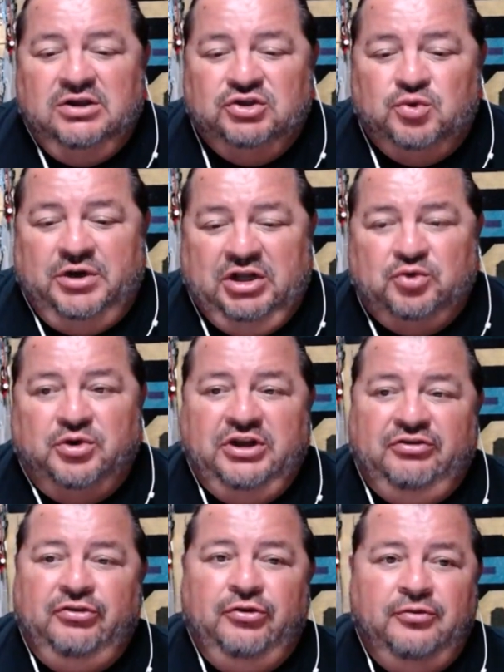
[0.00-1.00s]

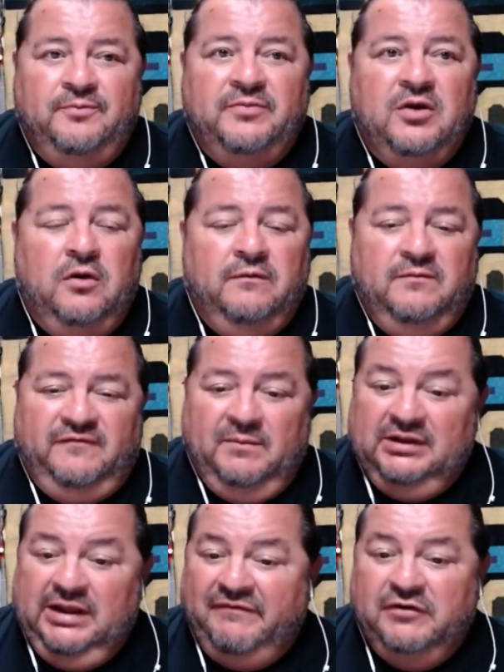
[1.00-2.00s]
2022. Hope from
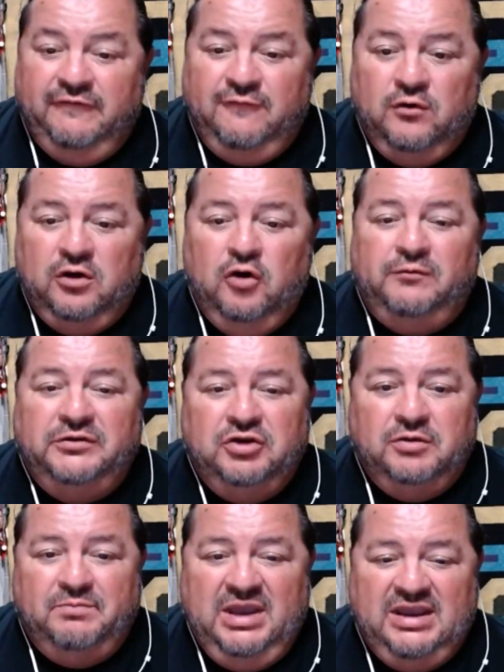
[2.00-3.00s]
11 to 4, hopefully you
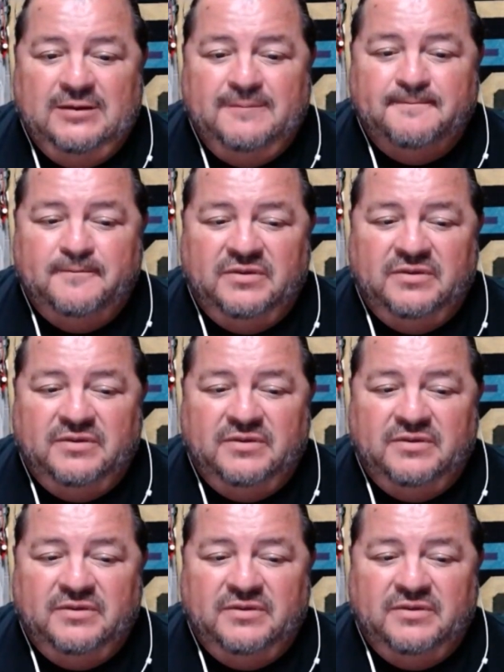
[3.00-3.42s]
can make it.